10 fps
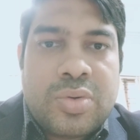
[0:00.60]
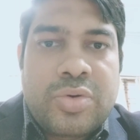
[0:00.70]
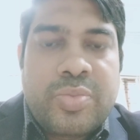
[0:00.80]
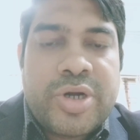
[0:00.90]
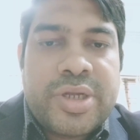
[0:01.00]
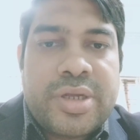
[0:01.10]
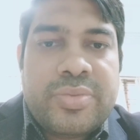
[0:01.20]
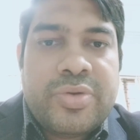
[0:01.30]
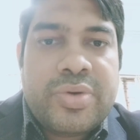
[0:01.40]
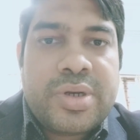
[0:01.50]
Good morning
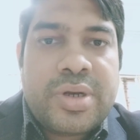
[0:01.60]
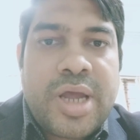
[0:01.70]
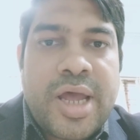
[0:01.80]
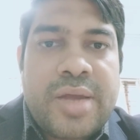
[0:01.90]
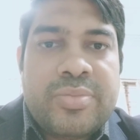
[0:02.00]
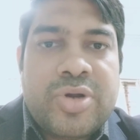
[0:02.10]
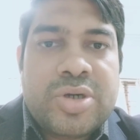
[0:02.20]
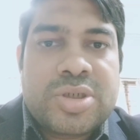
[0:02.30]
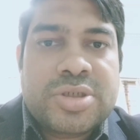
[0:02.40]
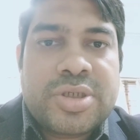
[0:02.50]
everyone. I am
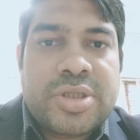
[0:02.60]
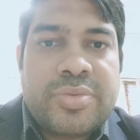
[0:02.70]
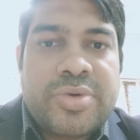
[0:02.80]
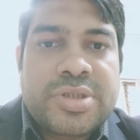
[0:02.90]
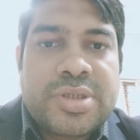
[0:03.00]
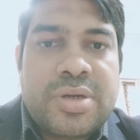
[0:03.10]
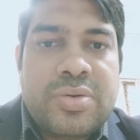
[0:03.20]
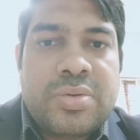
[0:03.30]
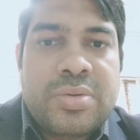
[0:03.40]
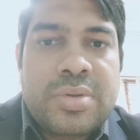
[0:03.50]
Dr.
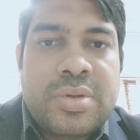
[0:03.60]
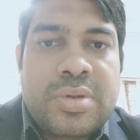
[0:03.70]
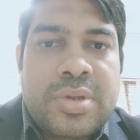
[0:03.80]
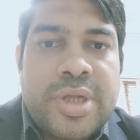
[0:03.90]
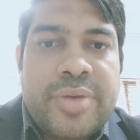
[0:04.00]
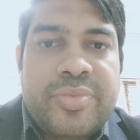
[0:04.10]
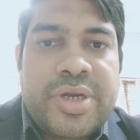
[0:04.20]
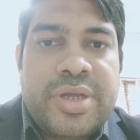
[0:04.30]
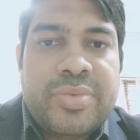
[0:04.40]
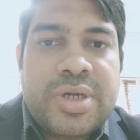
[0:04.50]
Satyabrata,
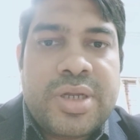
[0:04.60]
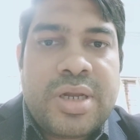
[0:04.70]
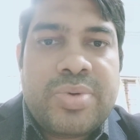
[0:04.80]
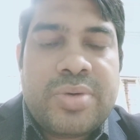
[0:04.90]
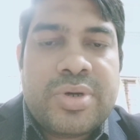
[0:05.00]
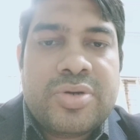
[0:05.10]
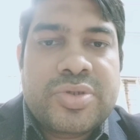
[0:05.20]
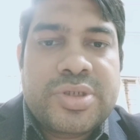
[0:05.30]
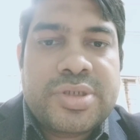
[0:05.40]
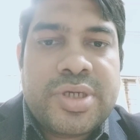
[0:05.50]
MDDM clinical
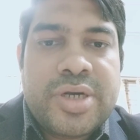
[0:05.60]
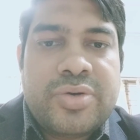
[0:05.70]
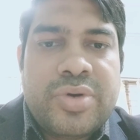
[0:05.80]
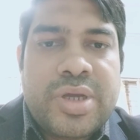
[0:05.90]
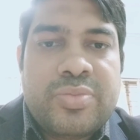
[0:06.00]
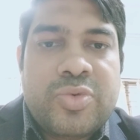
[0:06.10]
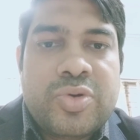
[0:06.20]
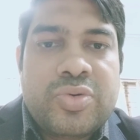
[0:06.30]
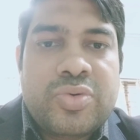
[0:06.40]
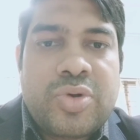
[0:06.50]
pharmacologist, and today I am
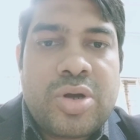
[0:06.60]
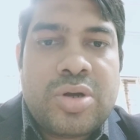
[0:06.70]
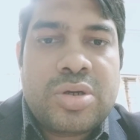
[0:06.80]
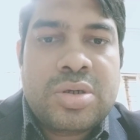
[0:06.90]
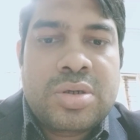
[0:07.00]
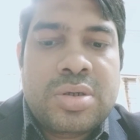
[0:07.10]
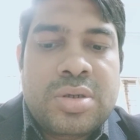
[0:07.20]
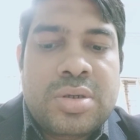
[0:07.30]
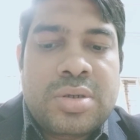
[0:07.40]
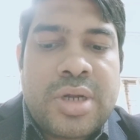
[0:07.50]
going to talk on
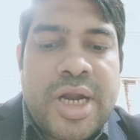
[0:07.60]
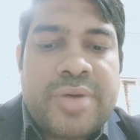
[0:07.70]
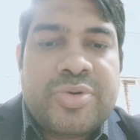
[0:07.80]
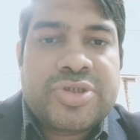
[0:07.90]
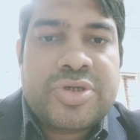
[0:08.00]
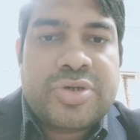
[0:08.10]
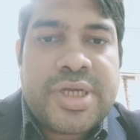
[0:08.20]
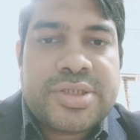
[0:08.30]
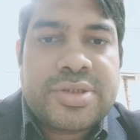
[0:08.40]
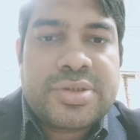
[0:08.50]
adverse drug
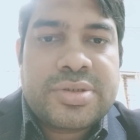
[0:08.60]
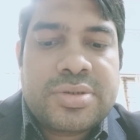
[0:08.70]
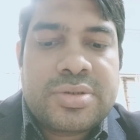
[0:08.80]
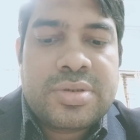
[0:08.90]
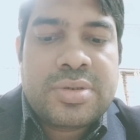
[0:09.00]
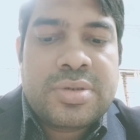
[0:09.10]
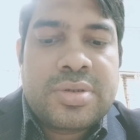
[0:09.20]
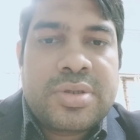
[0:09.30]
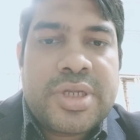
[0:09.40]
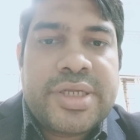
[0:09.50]
reactions,
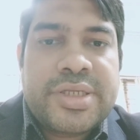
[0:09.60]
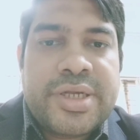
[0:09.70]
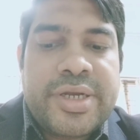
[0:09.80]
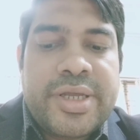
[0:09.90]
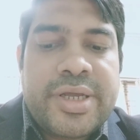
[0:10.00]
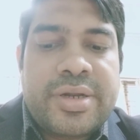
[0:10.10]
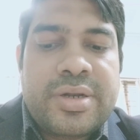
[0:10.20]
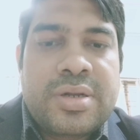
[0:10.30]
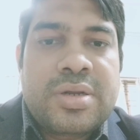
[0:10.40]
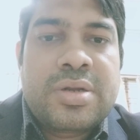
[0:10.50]
that is ADR.
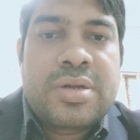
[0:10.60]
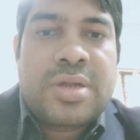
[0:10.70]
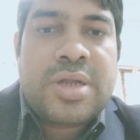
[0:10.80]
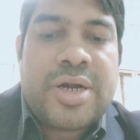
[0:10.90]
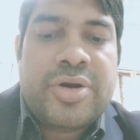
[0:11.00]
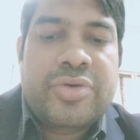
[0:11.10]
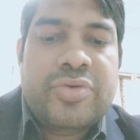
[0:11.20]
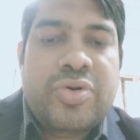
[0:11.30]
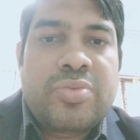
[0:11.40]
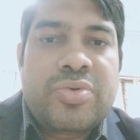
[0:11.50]
According
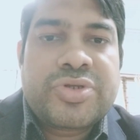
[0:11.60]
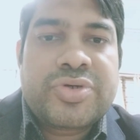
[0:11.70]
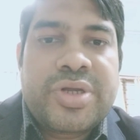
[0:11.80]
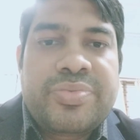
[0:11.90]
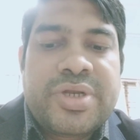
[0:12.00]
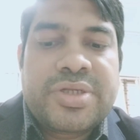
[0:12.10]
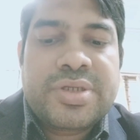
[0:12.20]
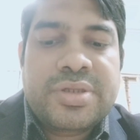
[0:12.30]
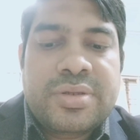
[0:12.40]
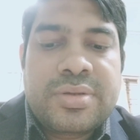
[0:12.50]
to WHO
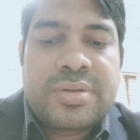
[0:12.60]
definition,